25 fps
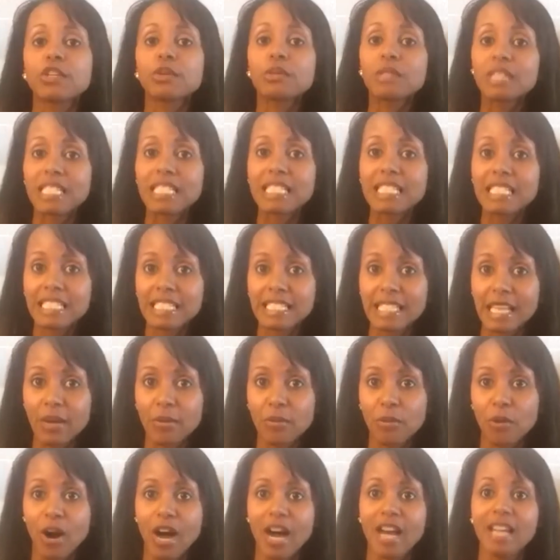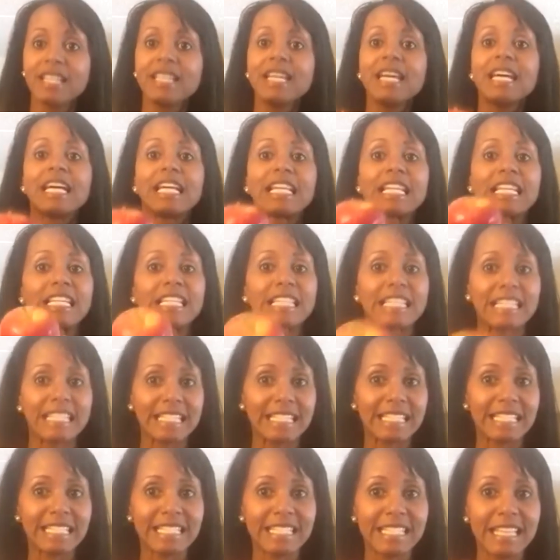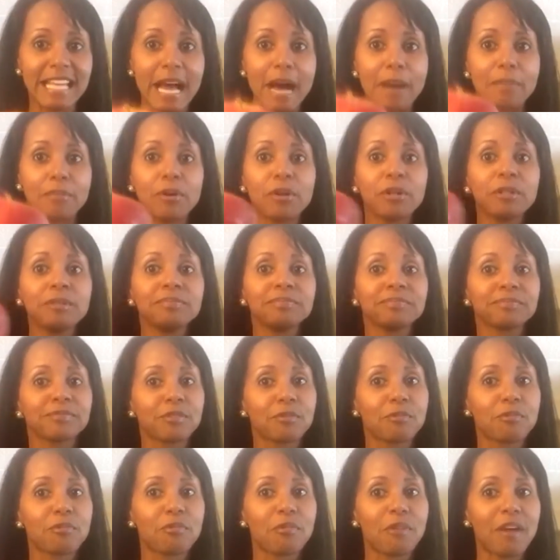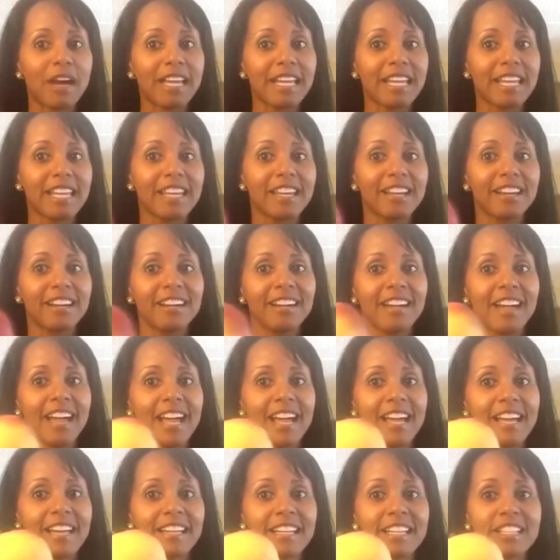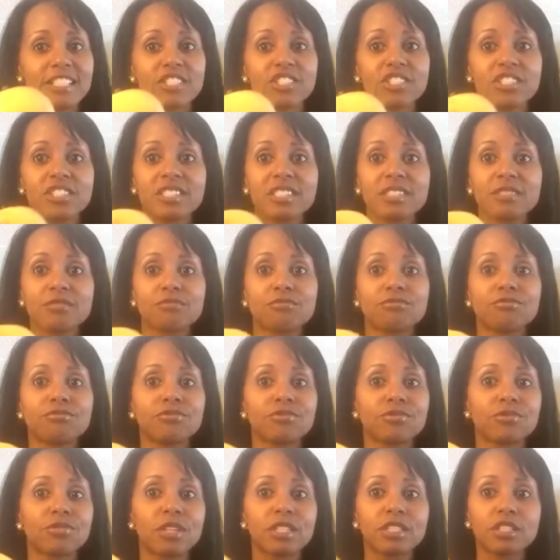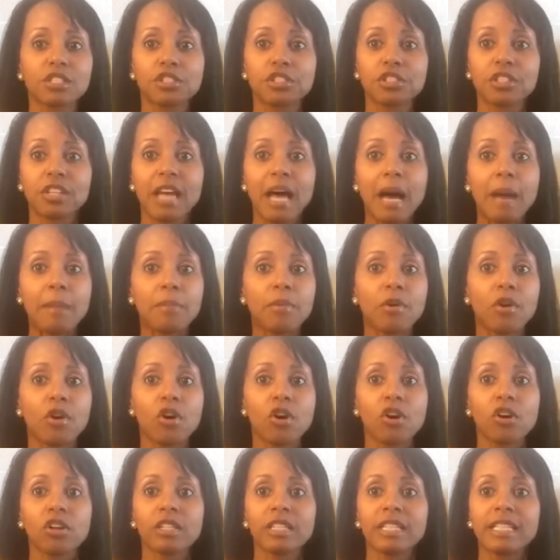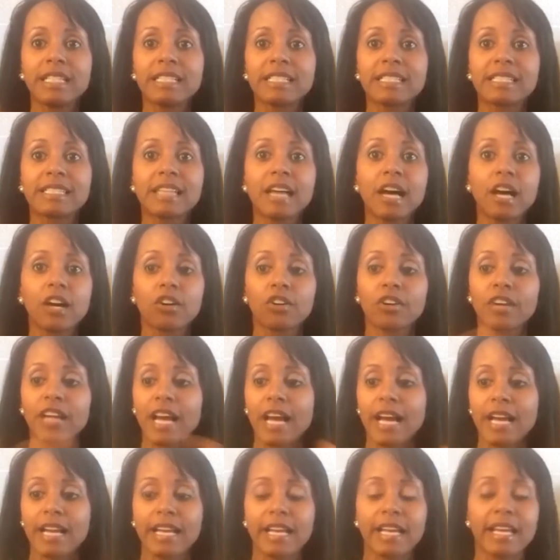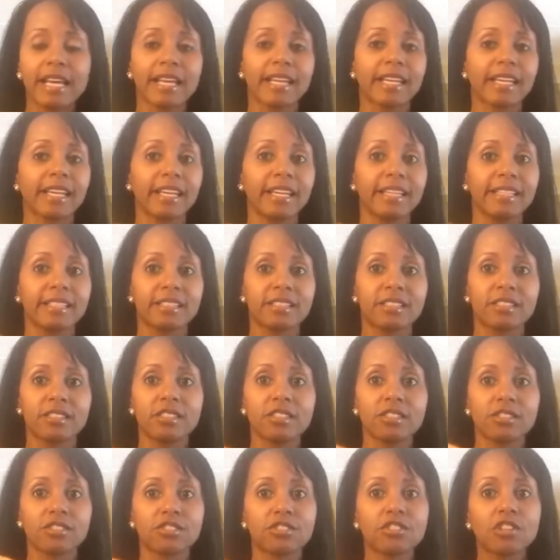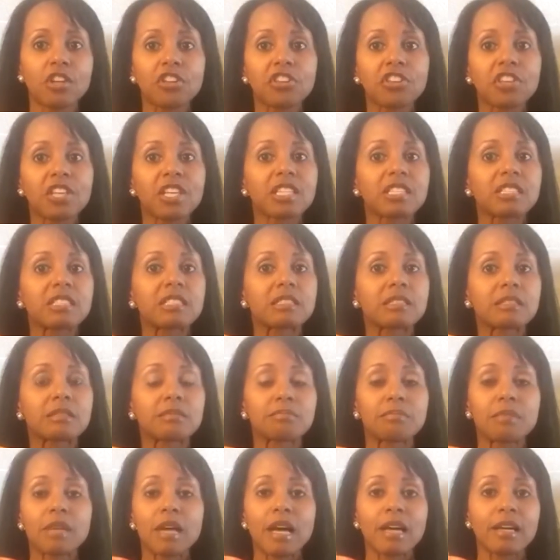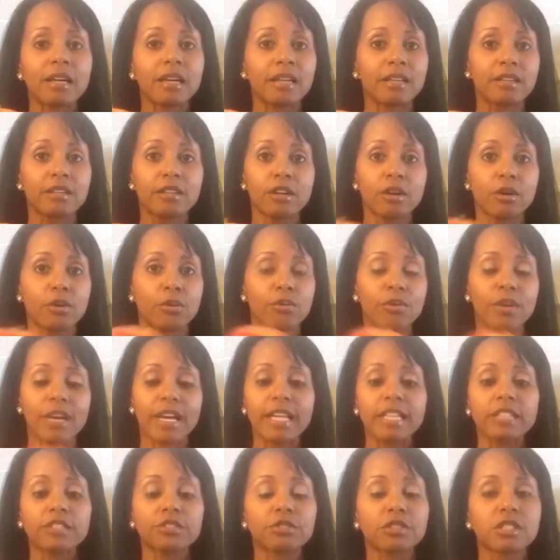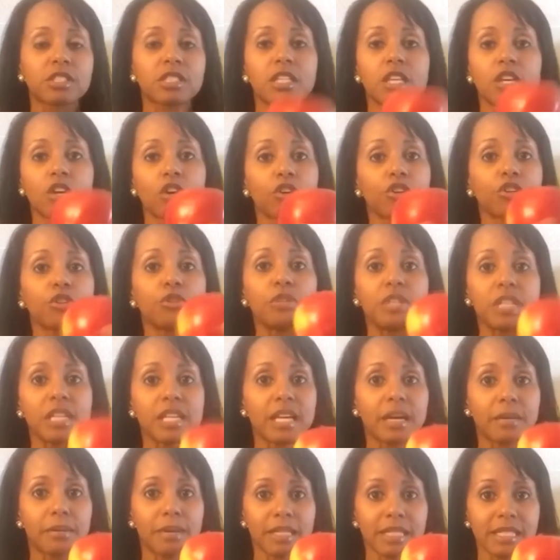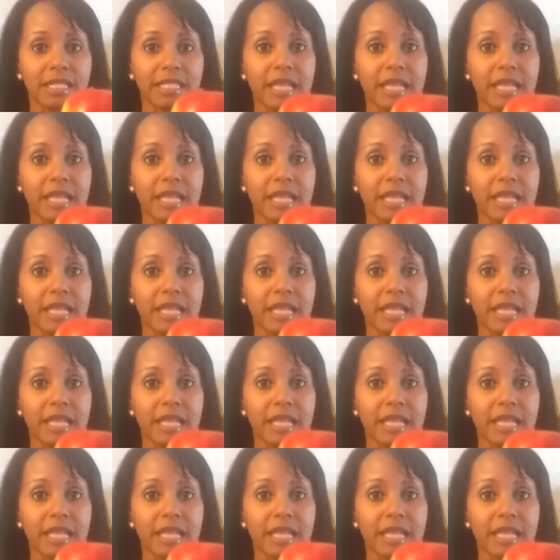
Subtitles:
this is day one. This is the apple right here. And it's just a traditional apple. It's not organic. There's nothing, interesting or unique about this